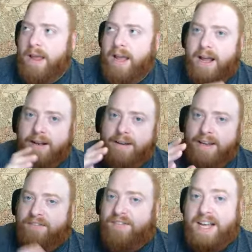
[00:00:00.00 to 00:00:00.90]
and
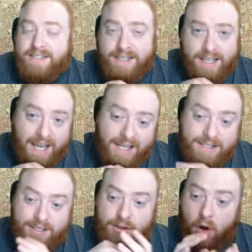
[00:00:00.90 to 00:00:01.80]
if that's the
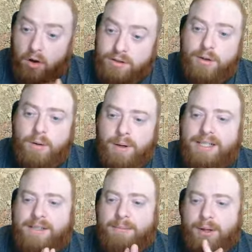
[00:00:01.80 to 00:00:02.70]
case, it's also a
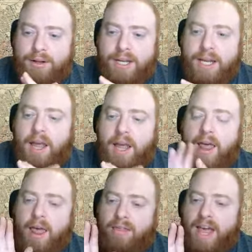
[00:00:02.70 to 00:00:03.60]
possibility
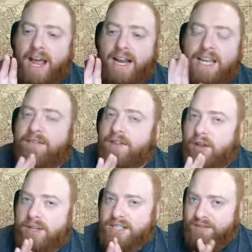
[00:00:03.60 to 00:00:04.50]
that even
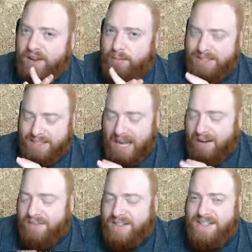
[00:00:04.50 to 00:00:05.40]
though these families
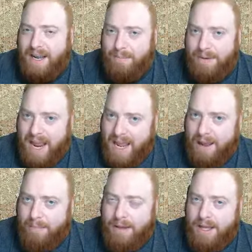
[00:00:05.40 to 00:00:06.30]
have the same
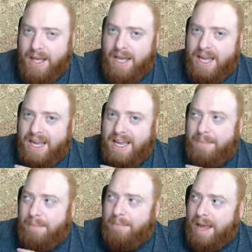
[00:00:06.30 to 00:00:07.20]
name,
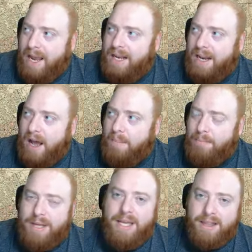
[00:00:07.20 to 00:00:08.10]
it may not
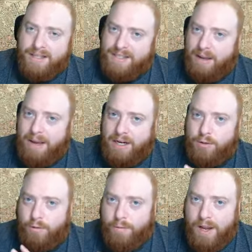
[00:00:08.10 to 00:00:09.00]
be the same
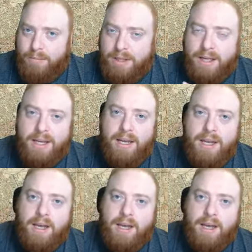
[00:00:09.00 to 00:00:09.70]
actual family